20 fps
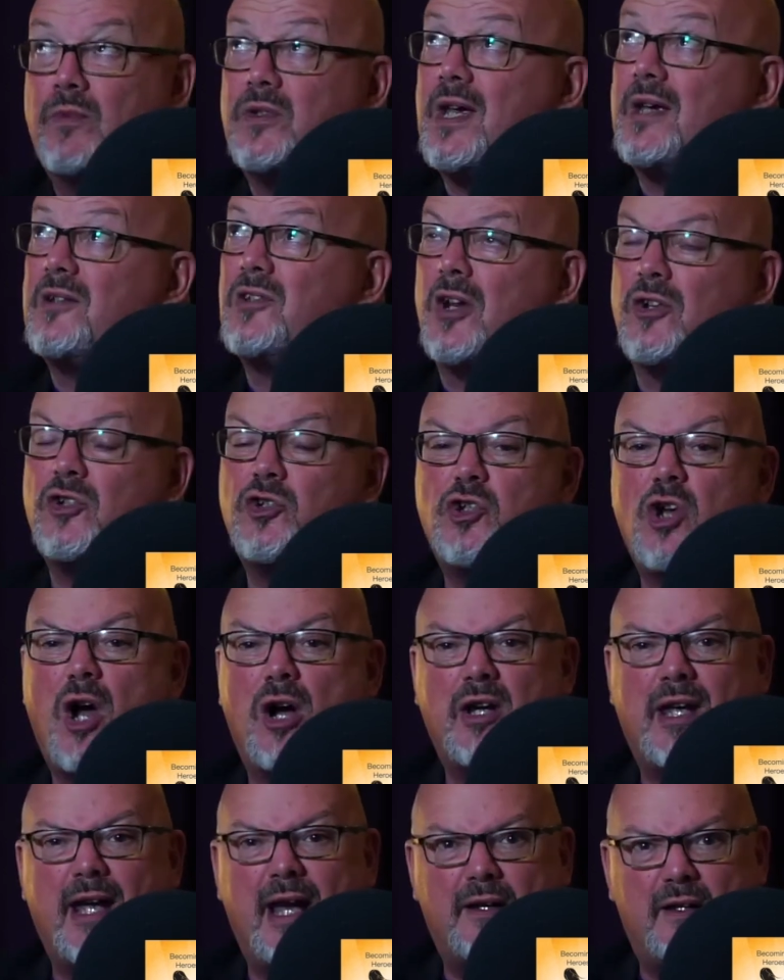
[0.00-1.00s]
takes a
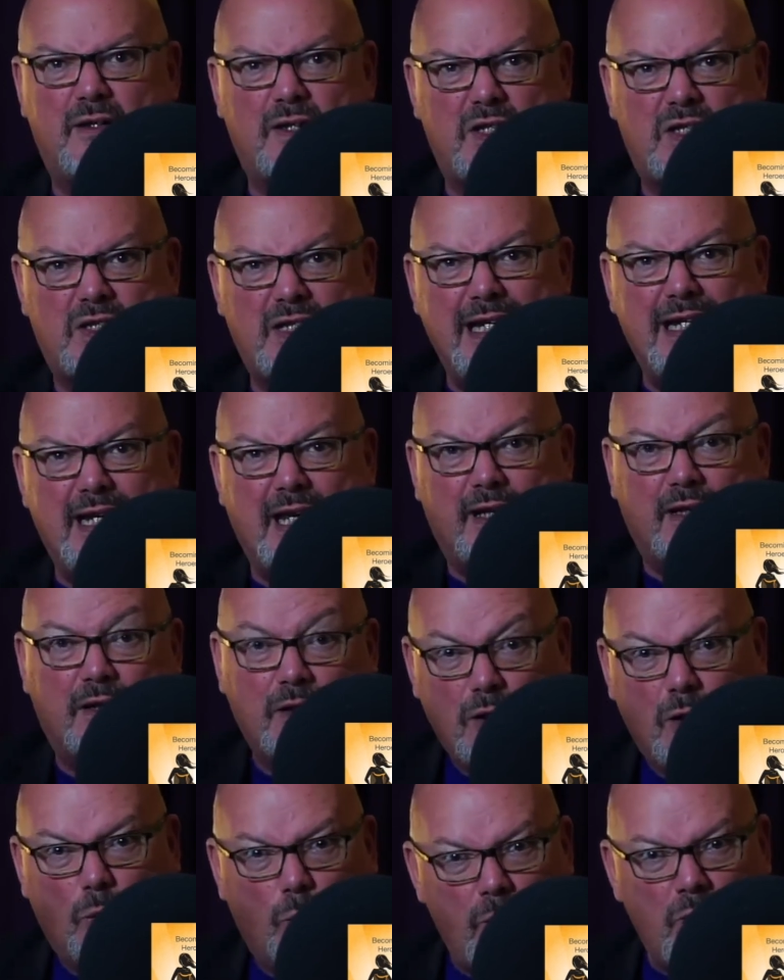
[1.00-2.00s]
chunk out of the ceiling.
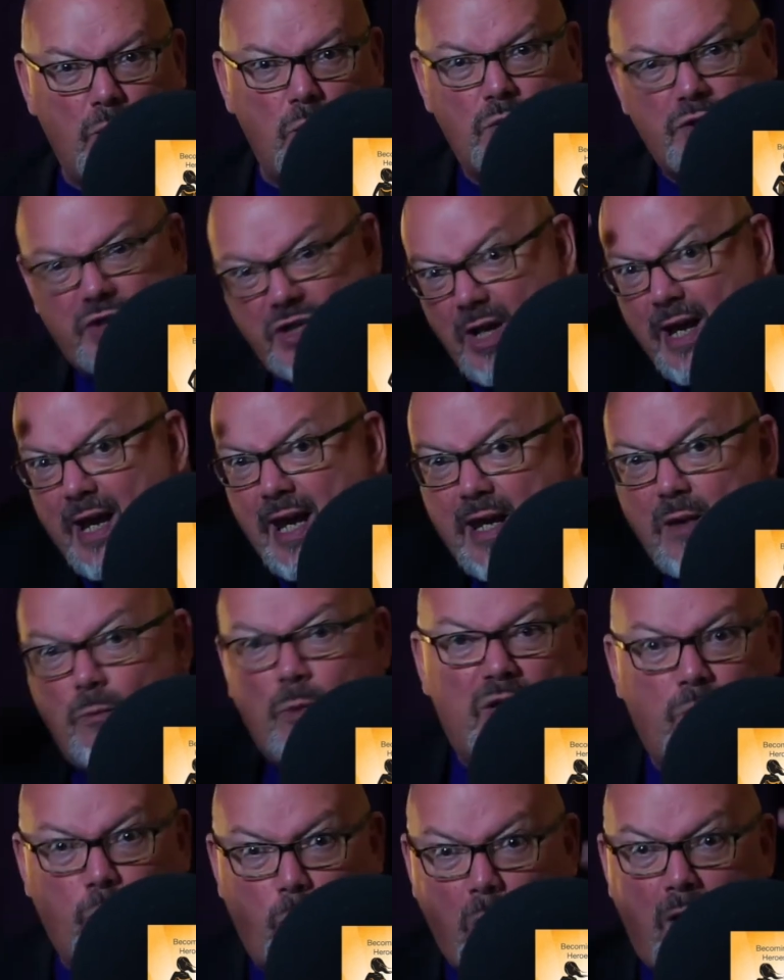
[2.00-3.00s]
We all say
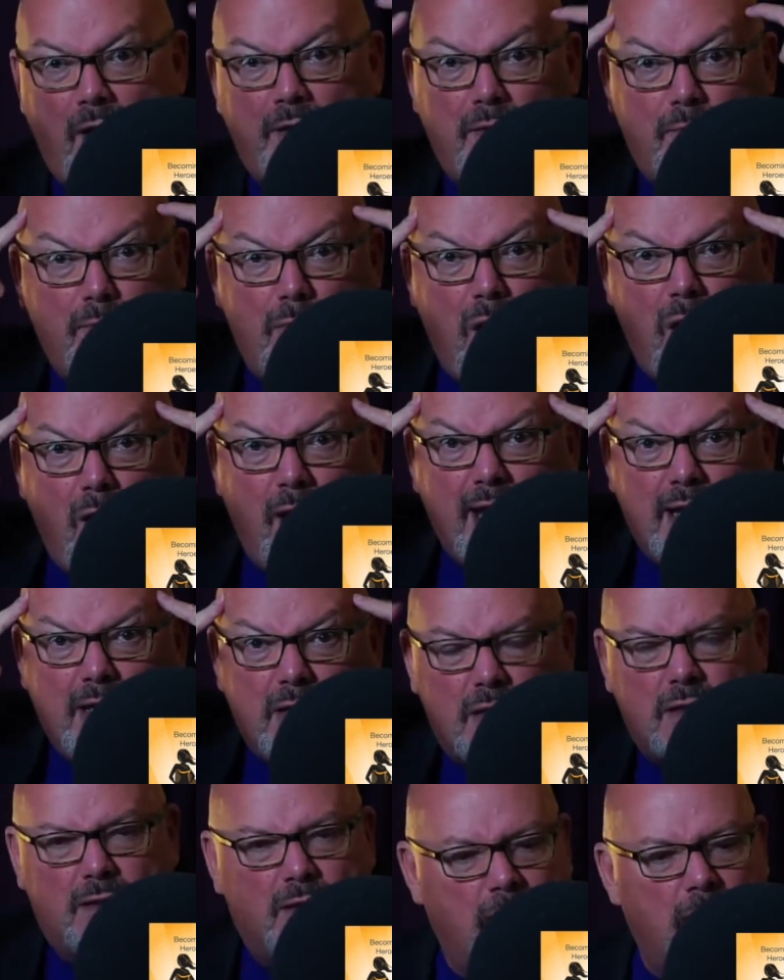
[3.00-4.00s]
with one
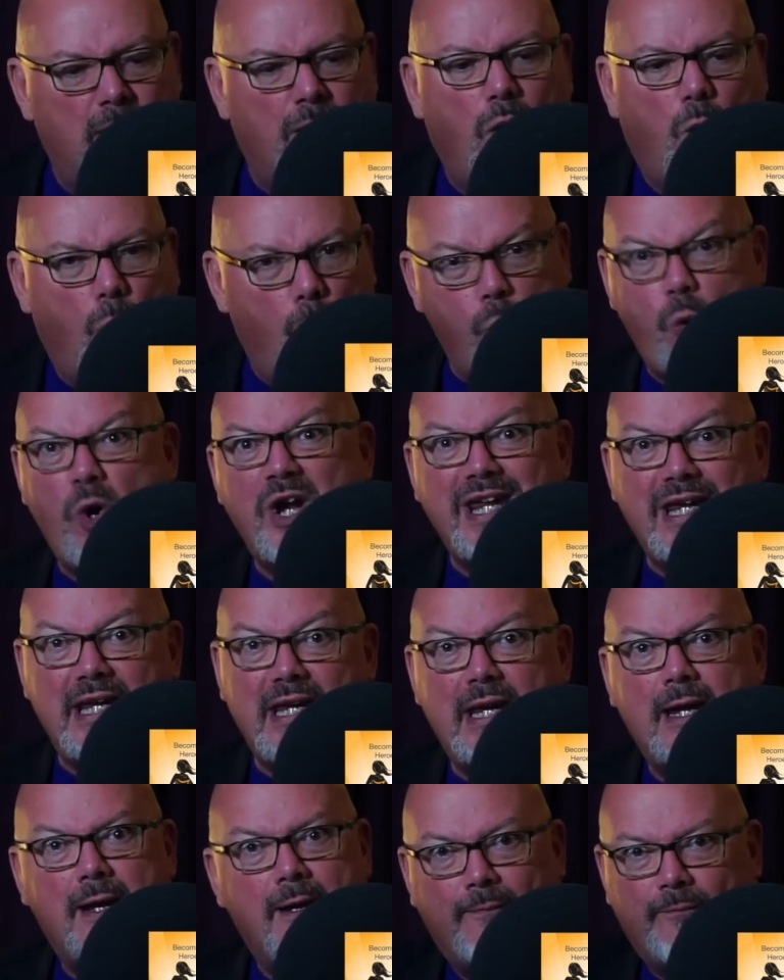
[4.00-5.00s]
mind,
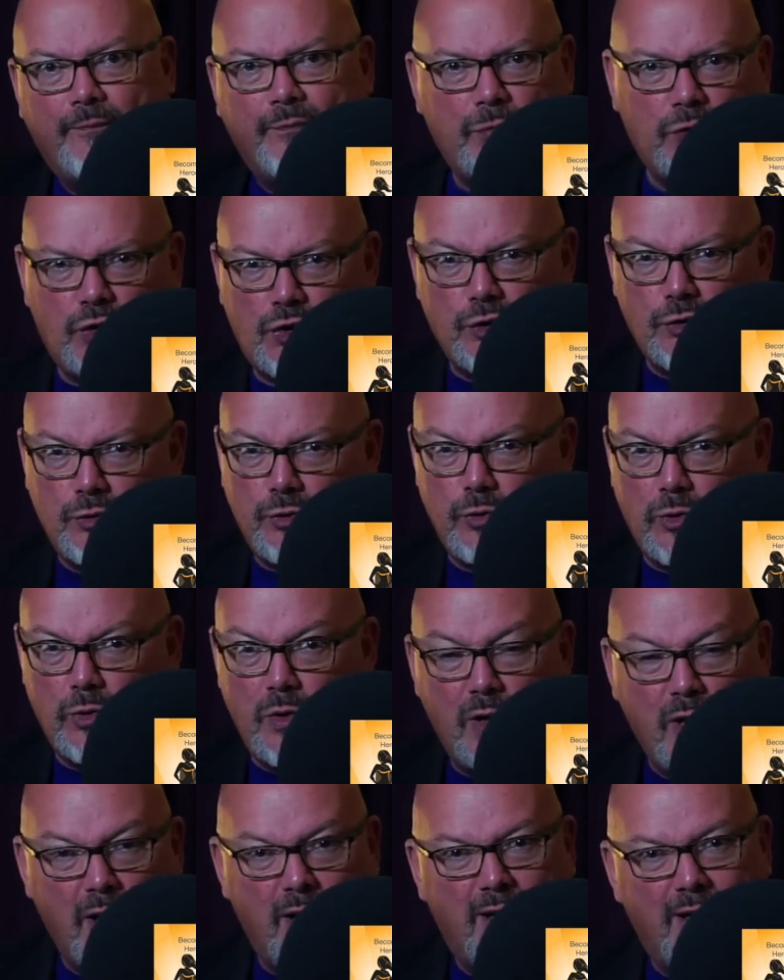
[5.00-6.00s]
we do
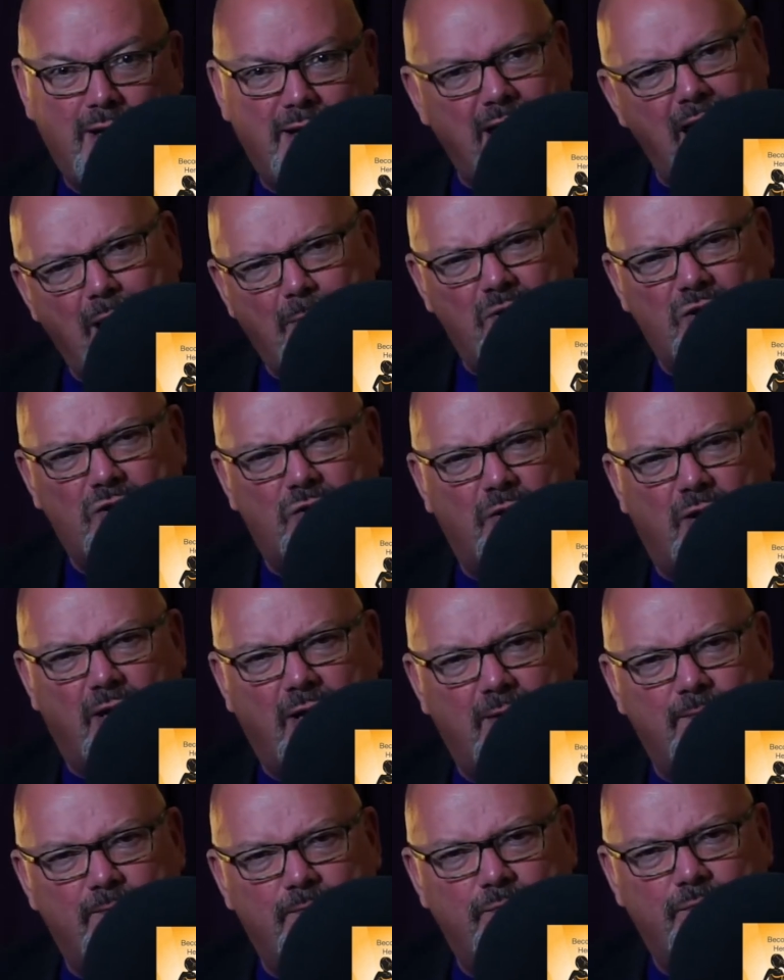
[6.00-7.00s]
chemistry.